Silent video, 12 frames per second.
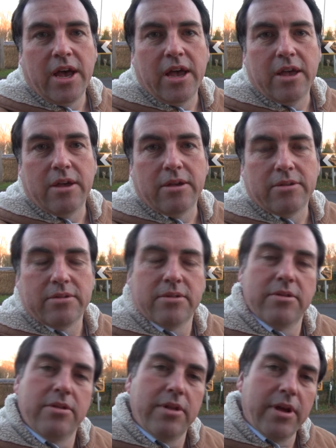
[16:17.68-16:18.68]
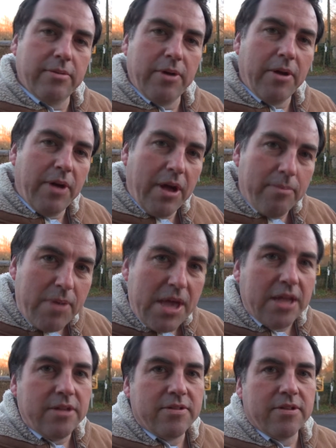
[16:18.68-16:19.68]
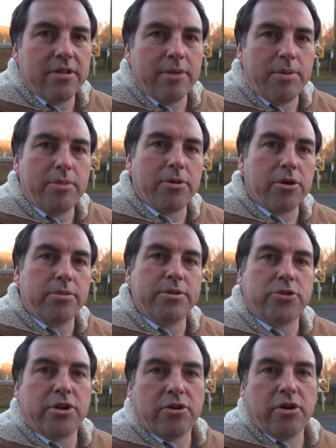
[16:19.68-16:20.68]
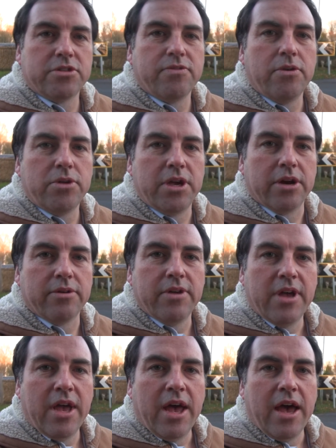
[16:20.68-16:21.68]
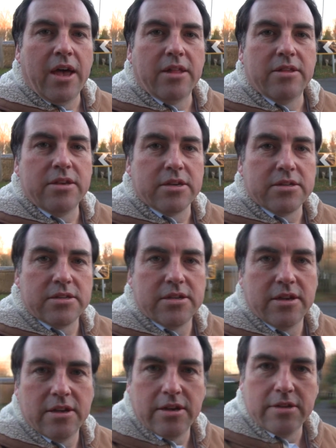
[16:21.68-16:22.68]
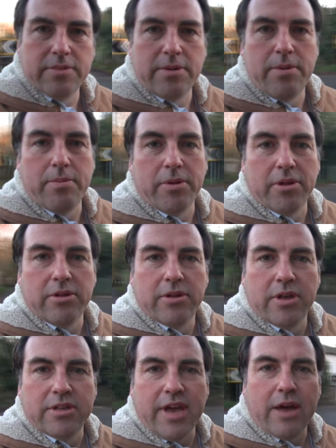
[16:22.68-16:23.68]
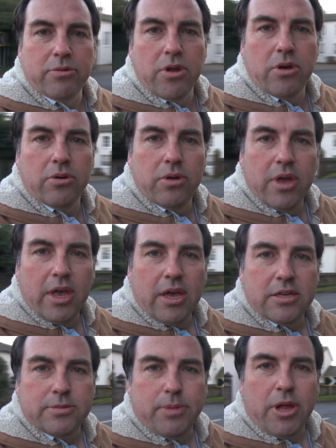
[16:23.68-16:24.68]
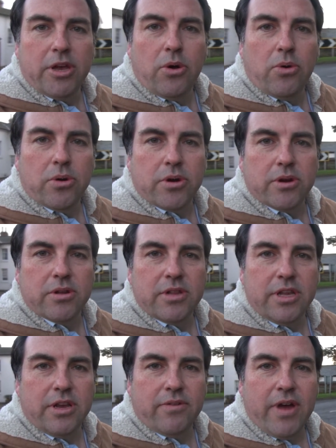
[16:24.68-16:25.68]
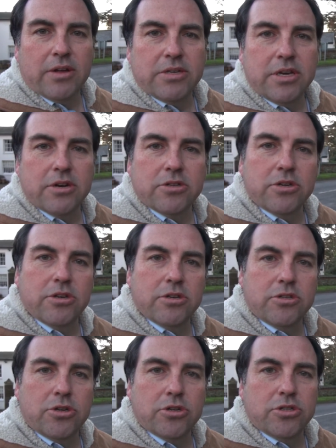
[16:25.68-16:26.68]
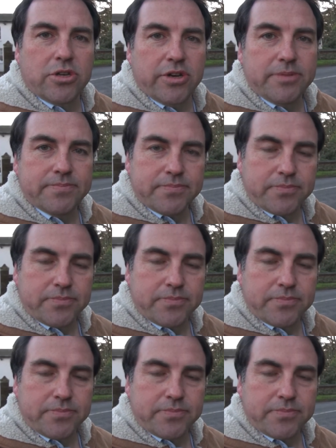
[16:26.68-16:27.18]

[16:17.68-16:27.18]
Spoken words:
That means that people are going to be trying to cross the road here. And this, as many people in town know, is a blind corner leading around here to Church Street,